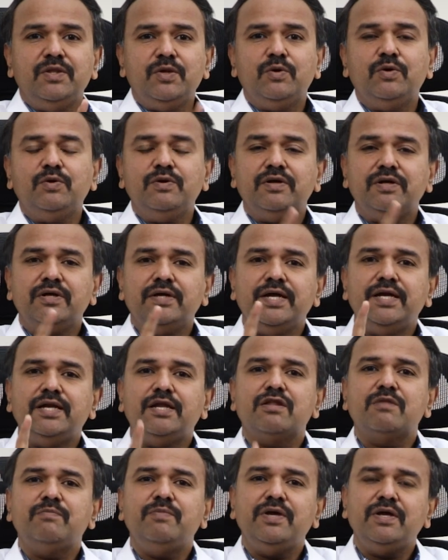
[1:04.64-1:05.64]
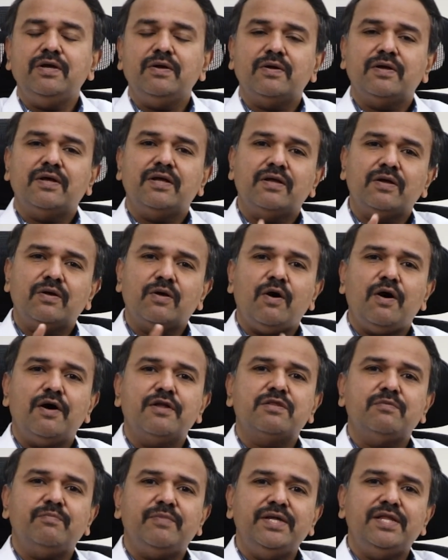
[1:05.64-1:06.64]
though it is being
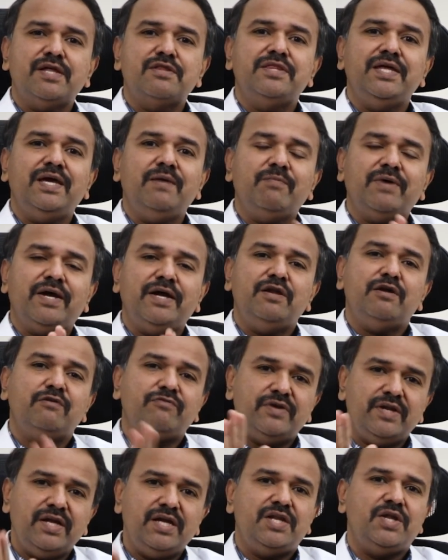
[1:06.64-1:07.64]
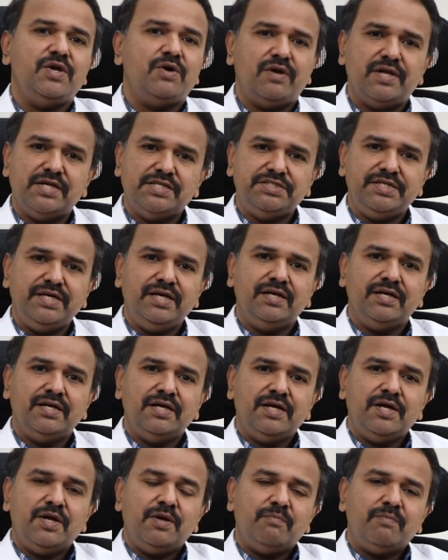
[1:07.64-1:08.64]
caused by the same kind of an etiology,
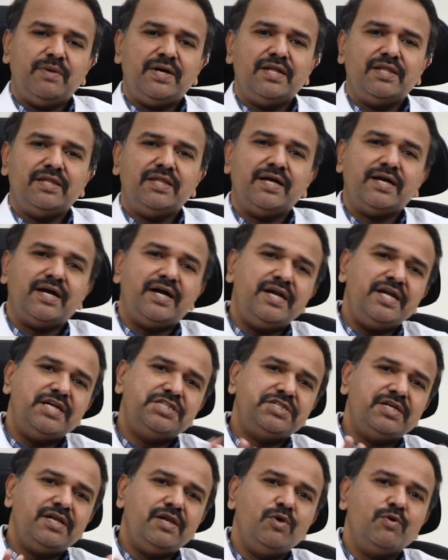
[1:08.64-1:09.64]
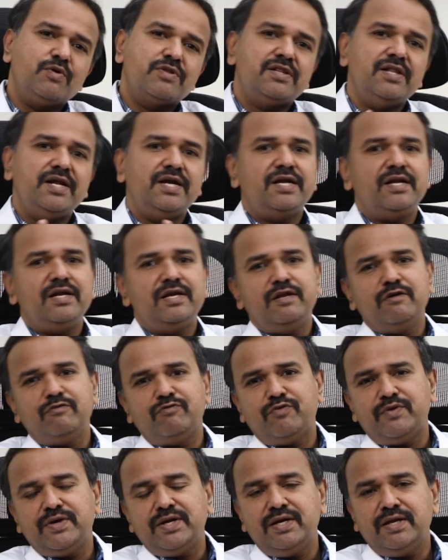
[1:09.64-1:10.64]
but the condition looks little
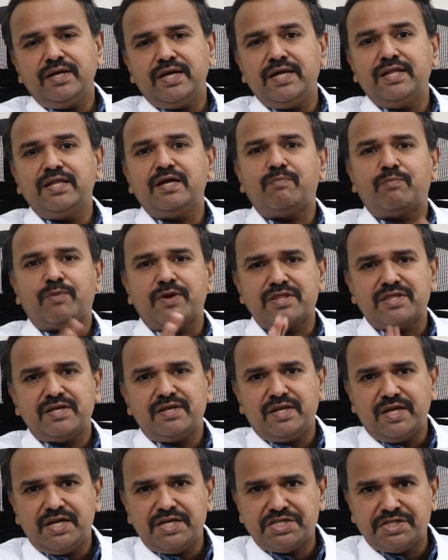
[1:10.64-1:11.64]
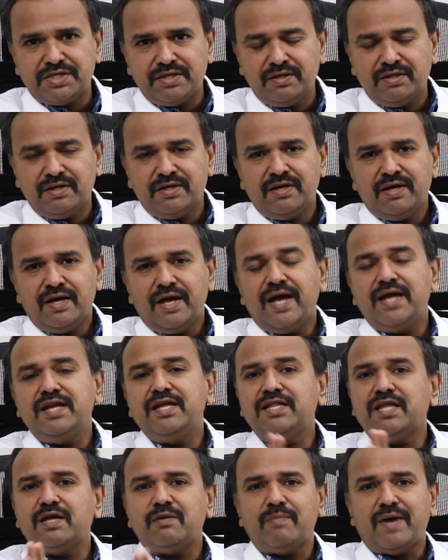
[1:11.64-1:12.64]
different in the presentation and
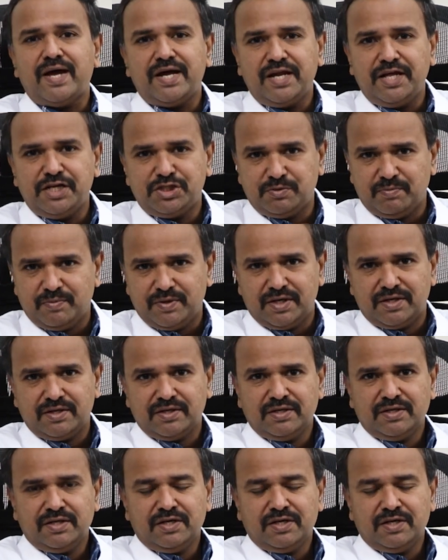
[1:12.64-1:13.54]
in the management,